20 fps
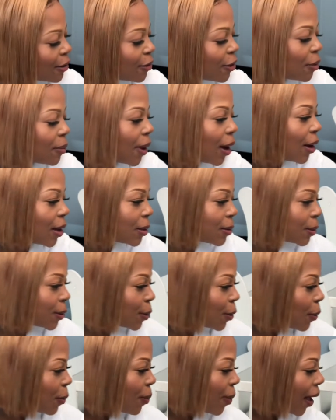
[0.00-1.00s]
for my
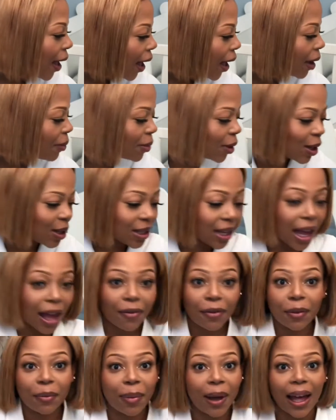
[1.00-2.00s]
hospital bag because I
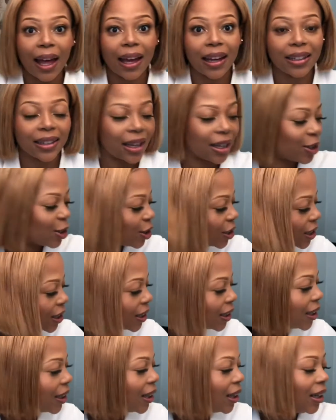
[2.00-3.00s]
haven't packed actually
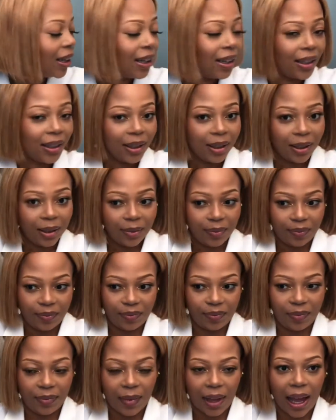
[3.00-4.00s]

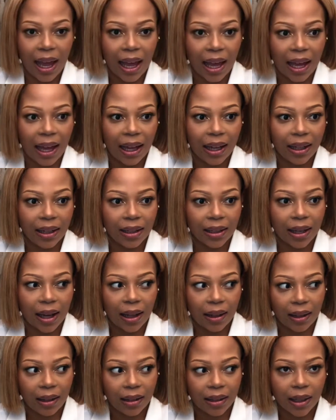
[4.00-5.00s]
and I
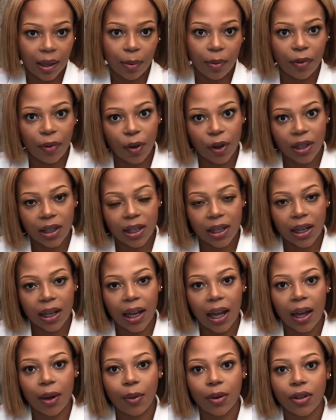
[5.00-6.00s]
think day before yesterday
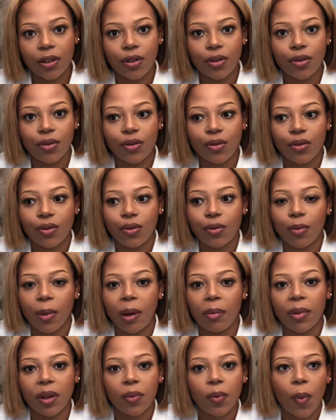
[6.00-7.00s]
I went to my
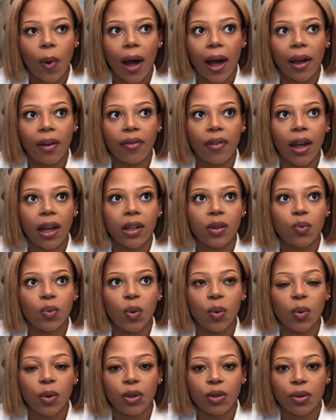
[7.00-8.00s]
midwife and we
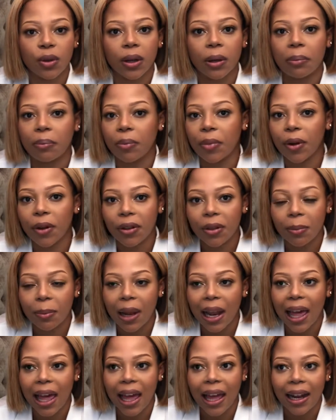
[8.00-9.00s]
were doing a birth
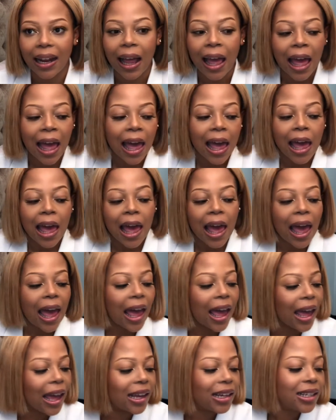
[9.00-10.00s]
plan
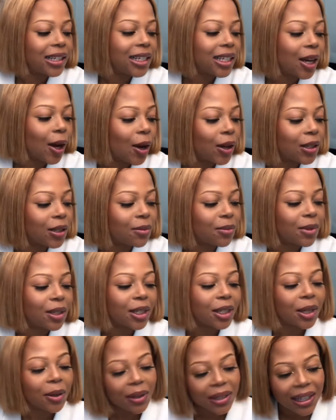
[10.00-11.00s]
and she asked me
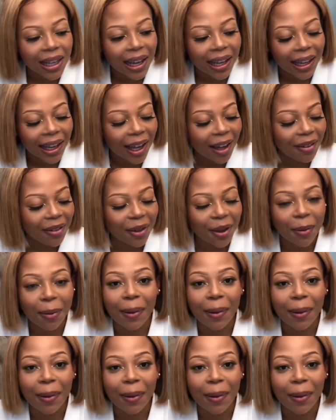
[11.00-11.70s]
she was like have you